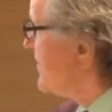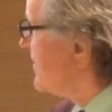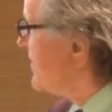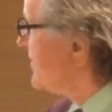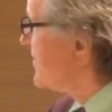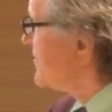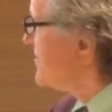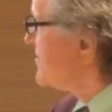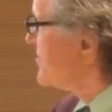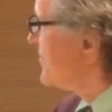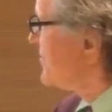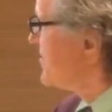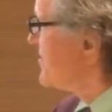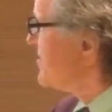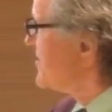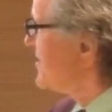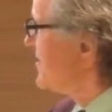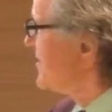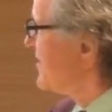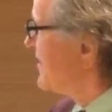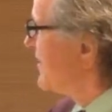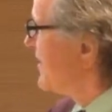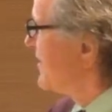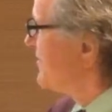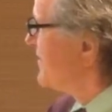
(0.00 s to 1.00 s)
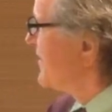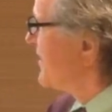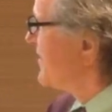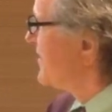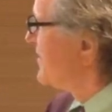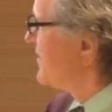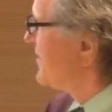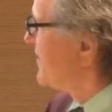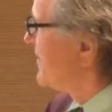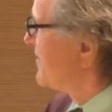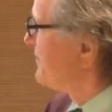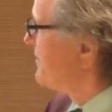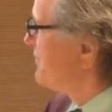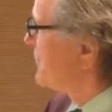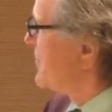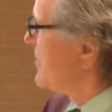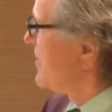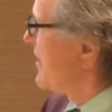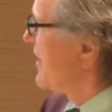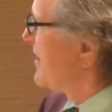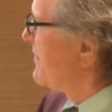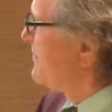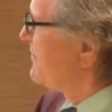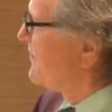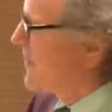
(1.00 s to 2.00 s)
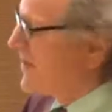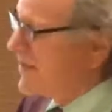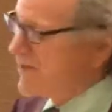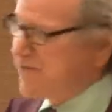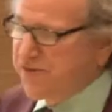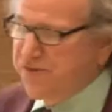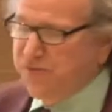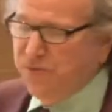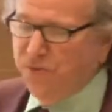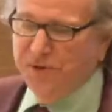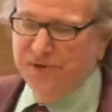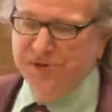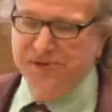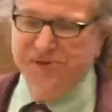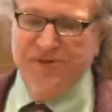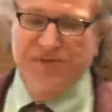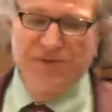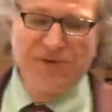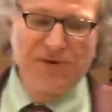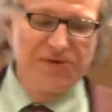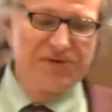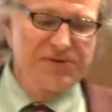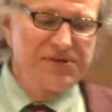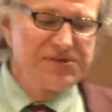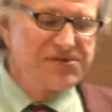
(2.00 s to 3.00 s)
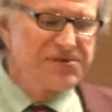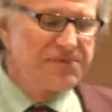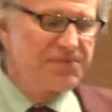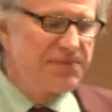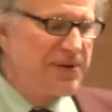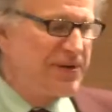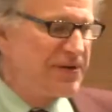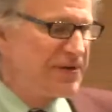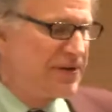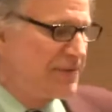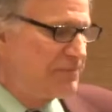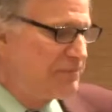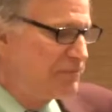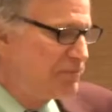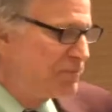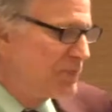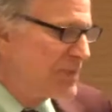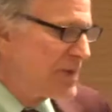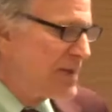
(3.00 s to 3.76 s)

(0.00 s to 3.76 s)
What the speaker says: you can sort of see the name down there. Yeah, Francis Wilson wrote this opinion,